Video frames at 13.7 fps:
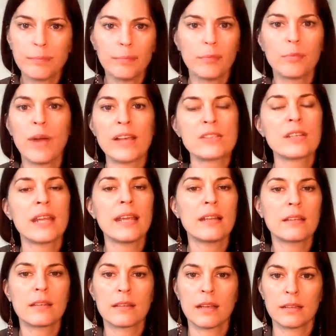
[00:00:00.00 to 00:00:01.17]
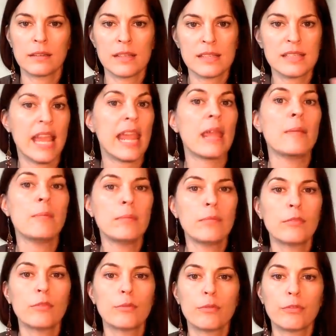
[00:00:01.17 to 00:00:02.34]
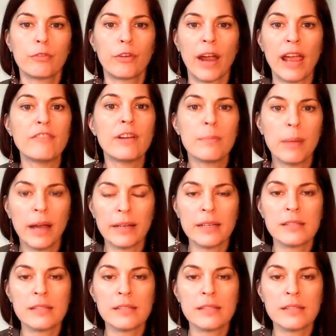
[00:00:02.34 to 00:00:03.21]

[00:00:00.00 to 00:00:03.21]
resonate the same for everybody.